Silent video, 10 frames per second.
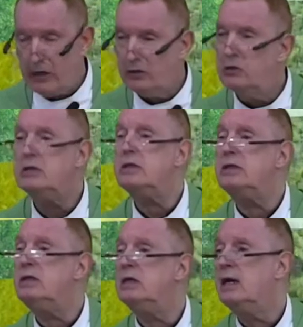
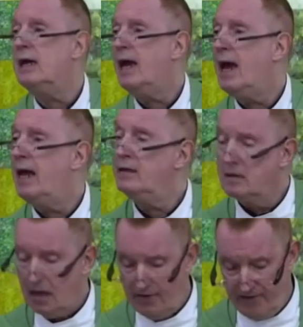good and
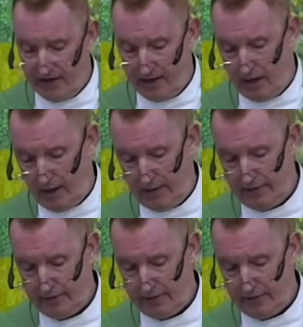loving God.